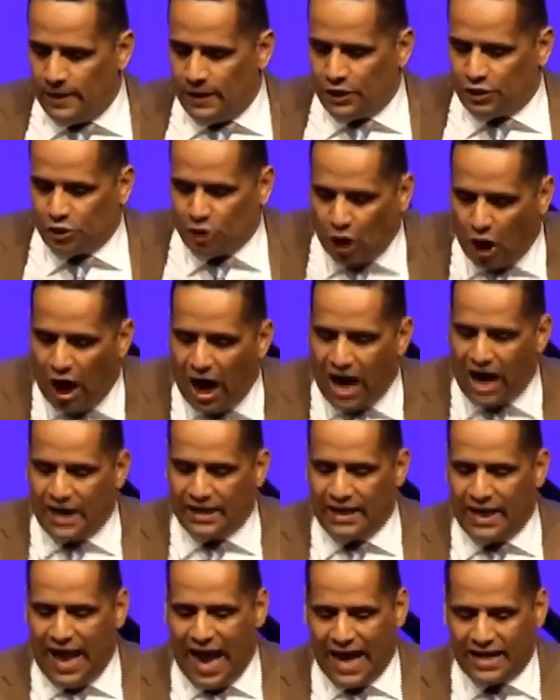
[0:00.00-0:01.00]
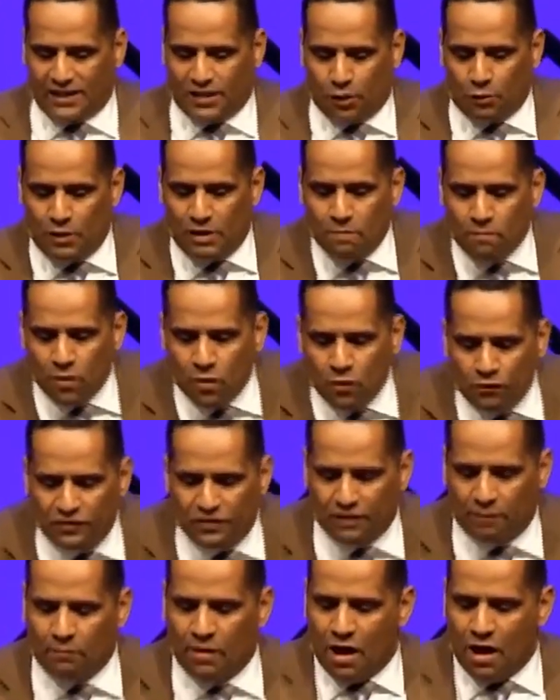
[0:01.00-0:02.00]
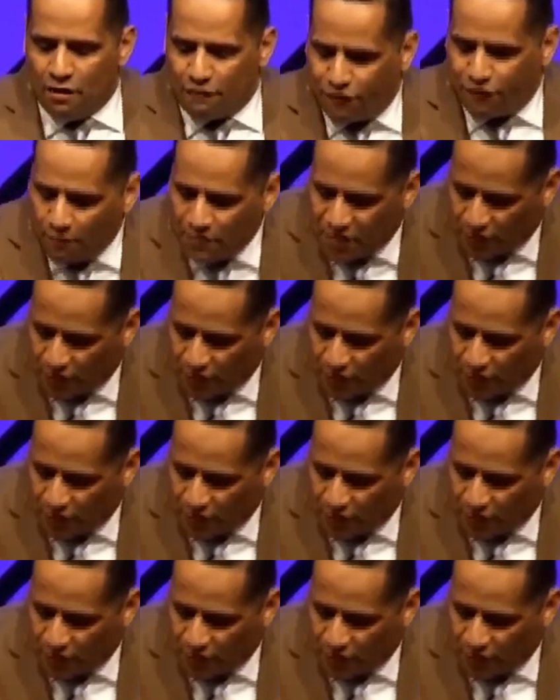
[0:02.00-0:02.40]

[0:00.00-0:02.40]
God had to remove them from their